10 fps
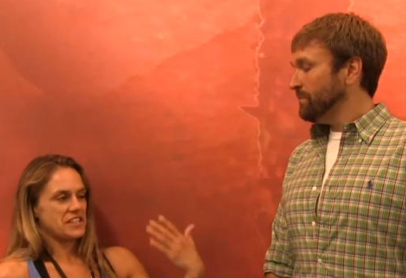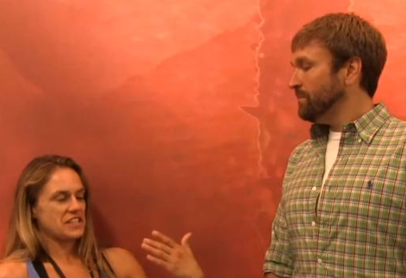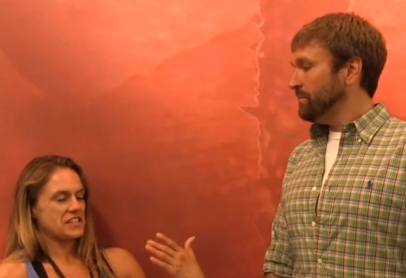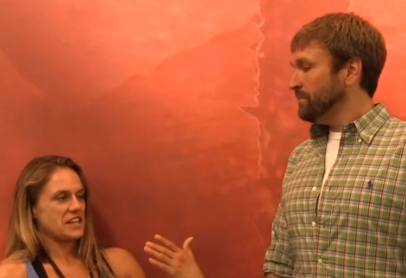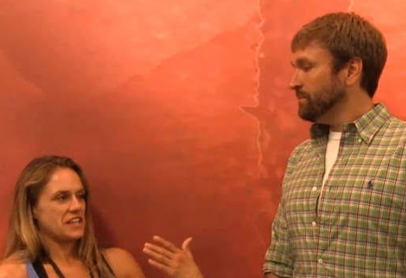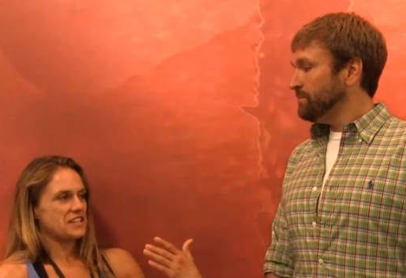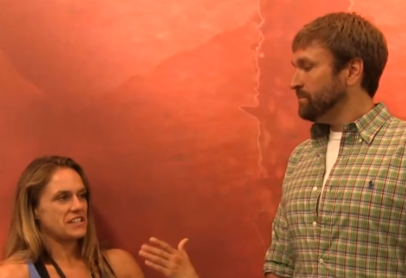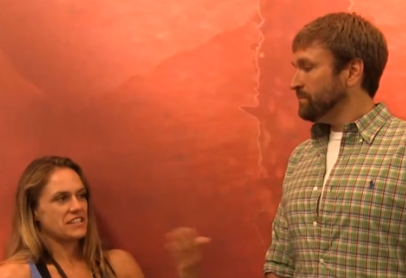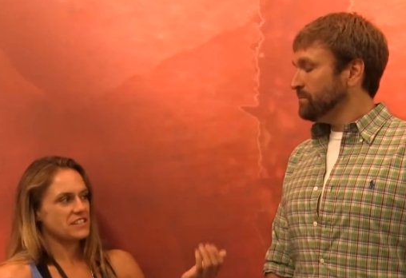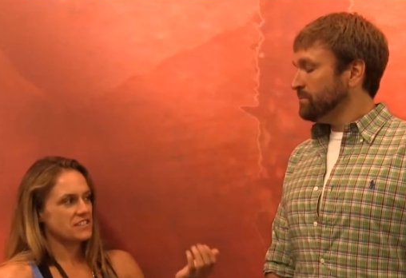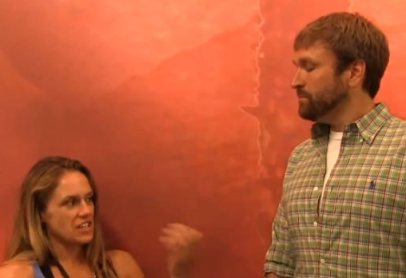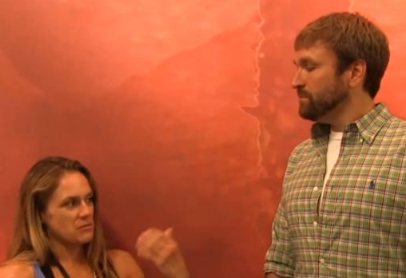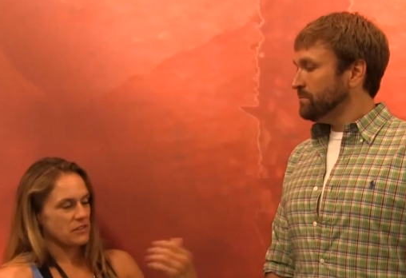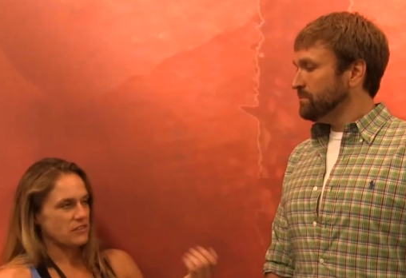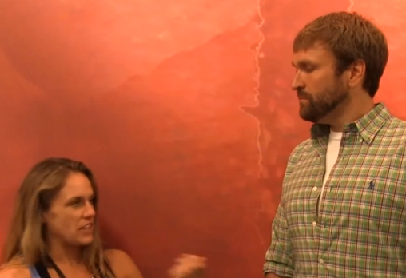Speaker 1: I hadn't had any hits at
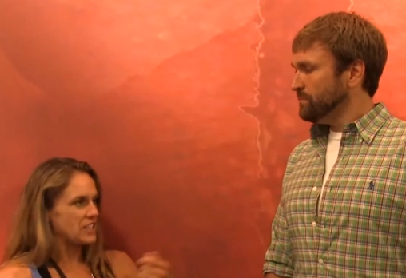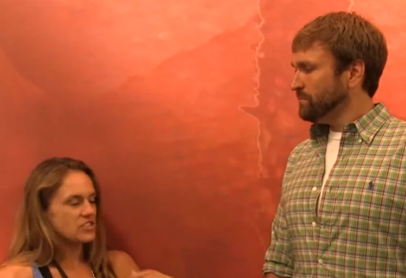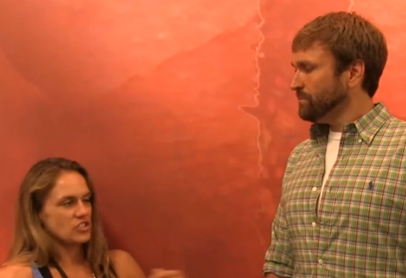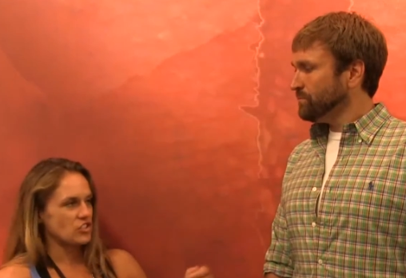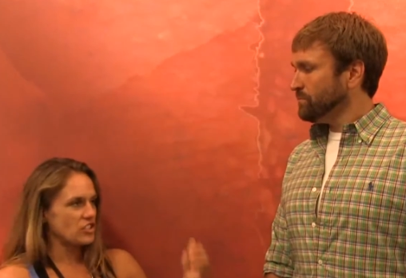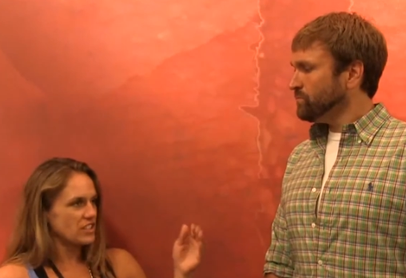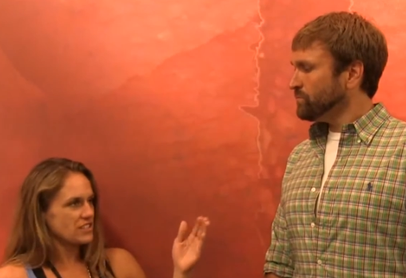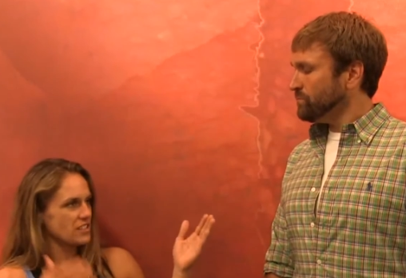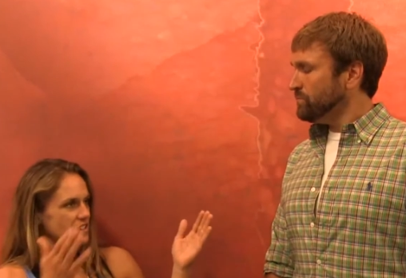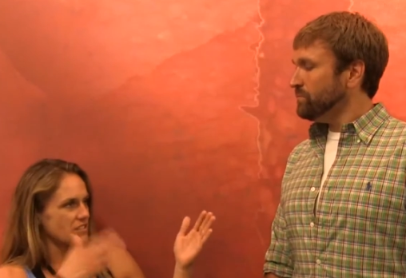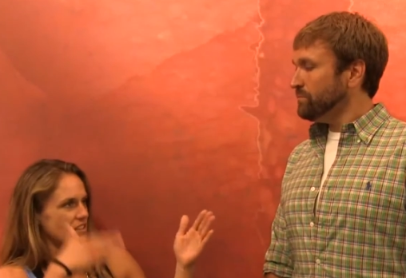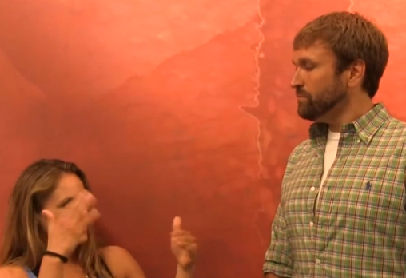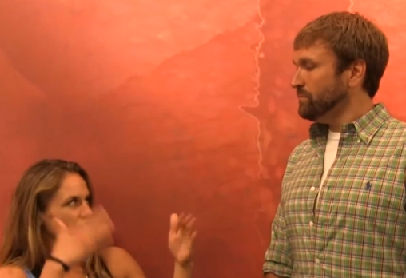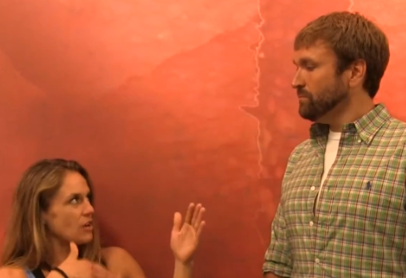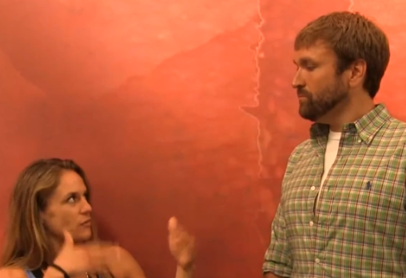my face. You know, that's a, that's
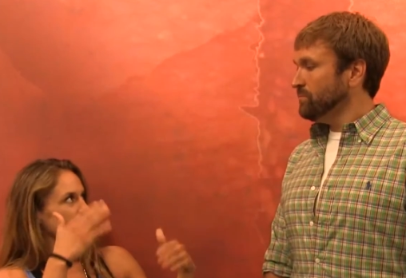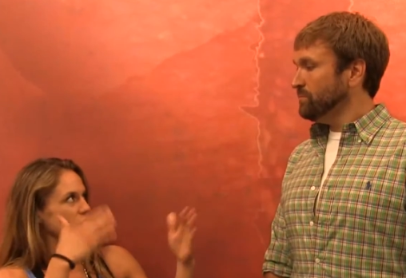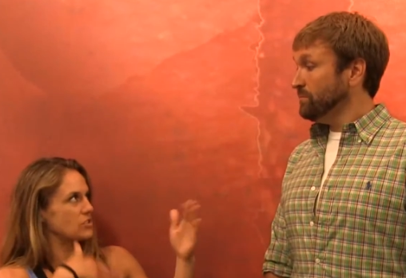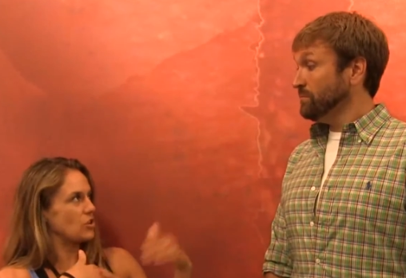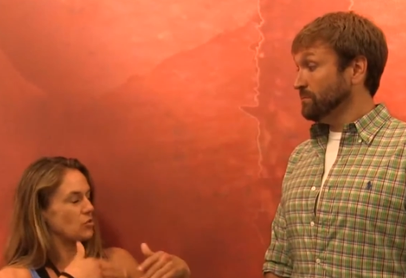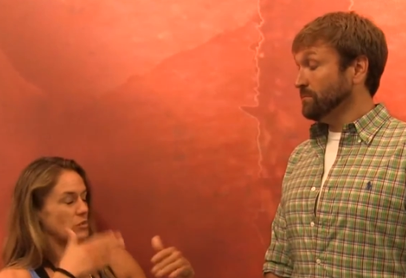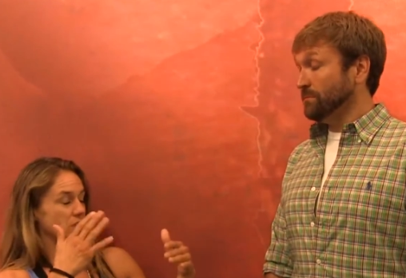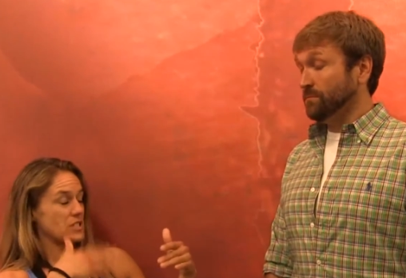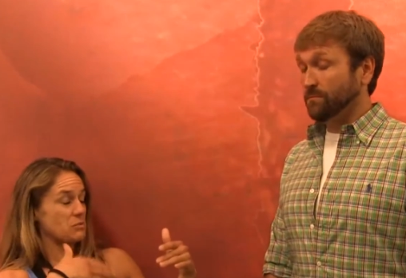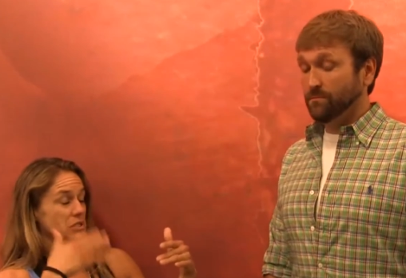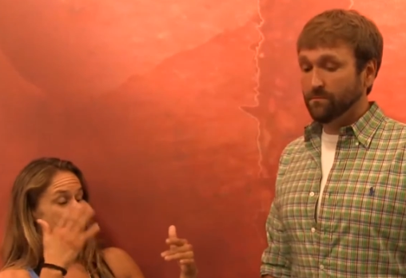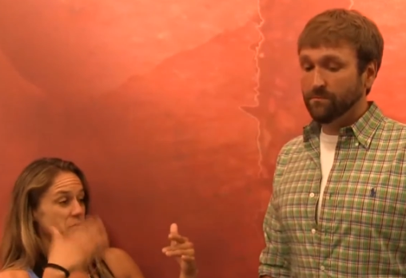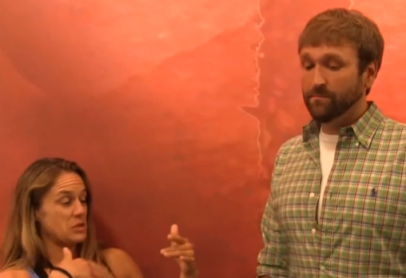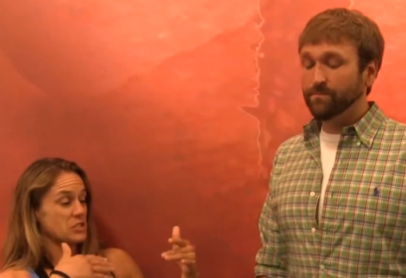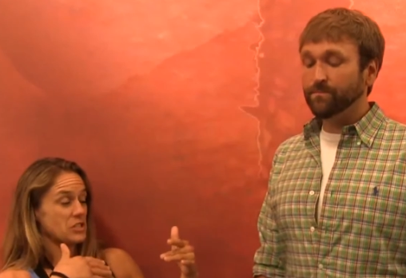a comfort zone when somebody's
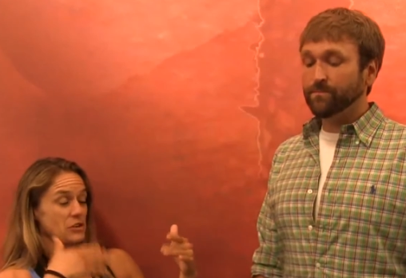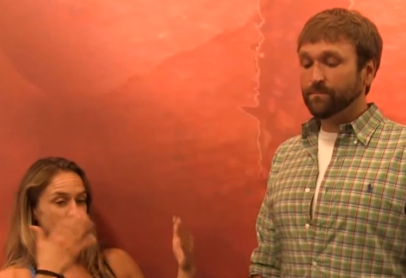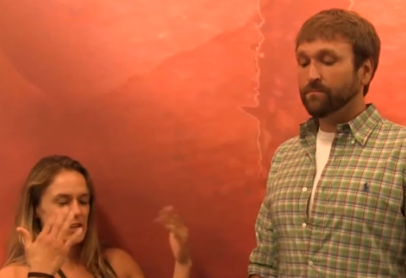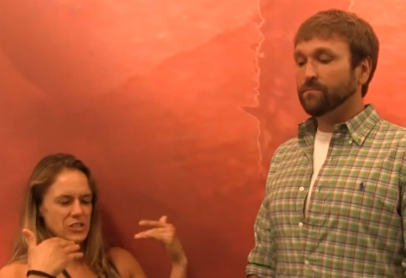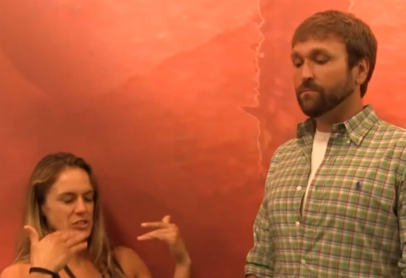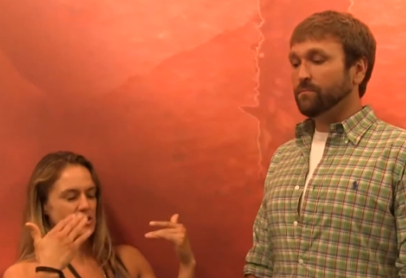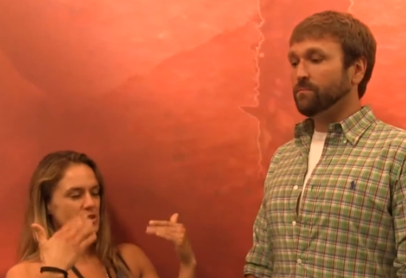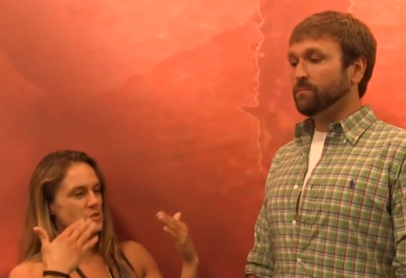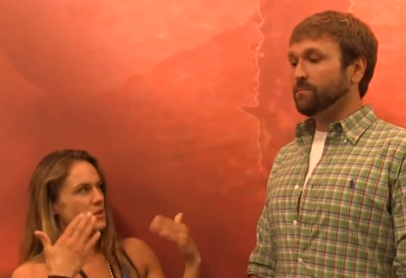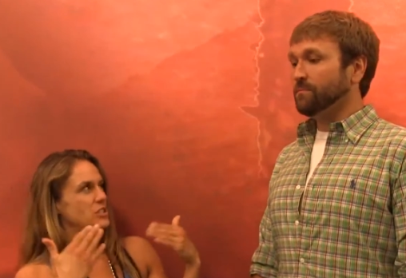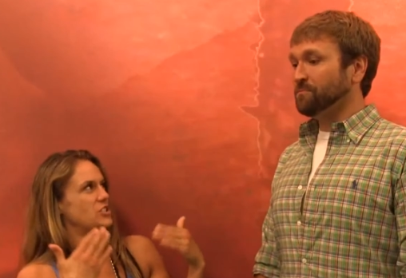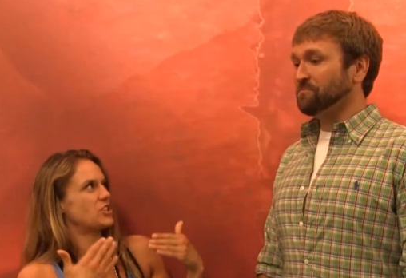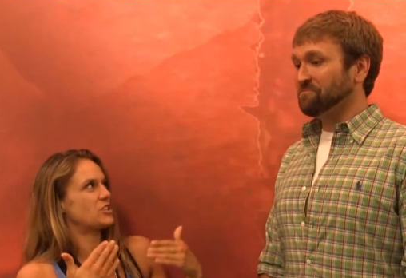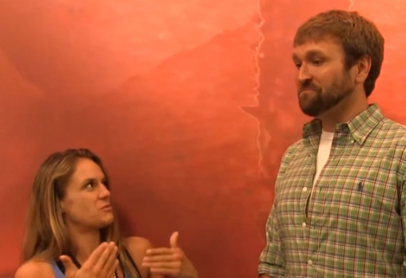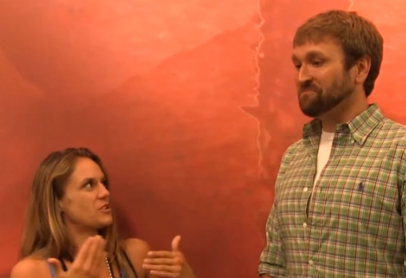punching at your face. You know, you want to
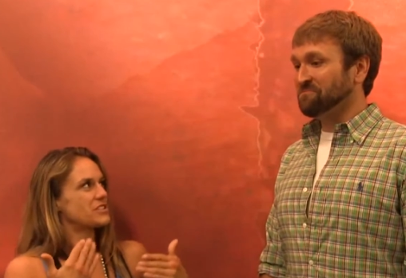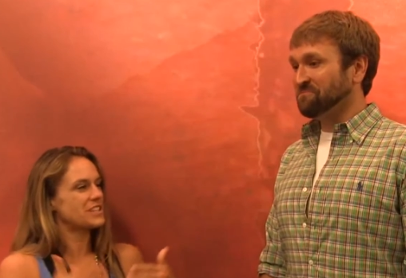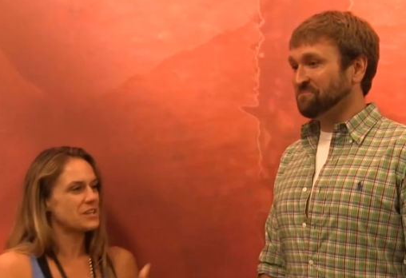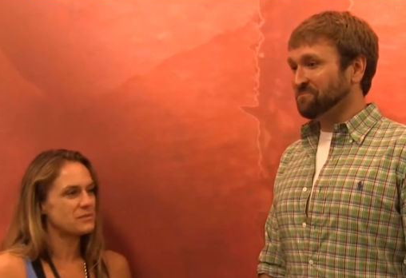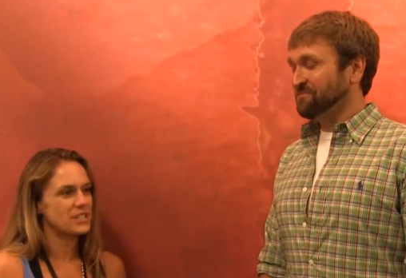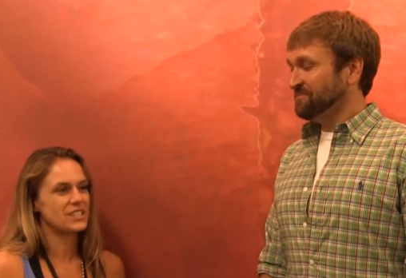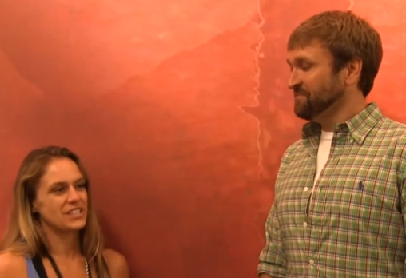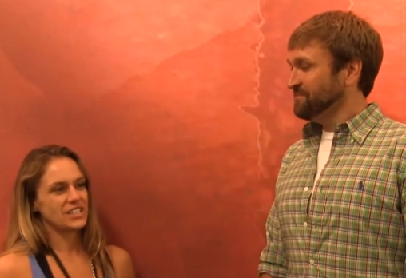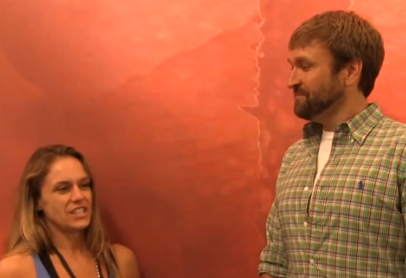shut them all the time, but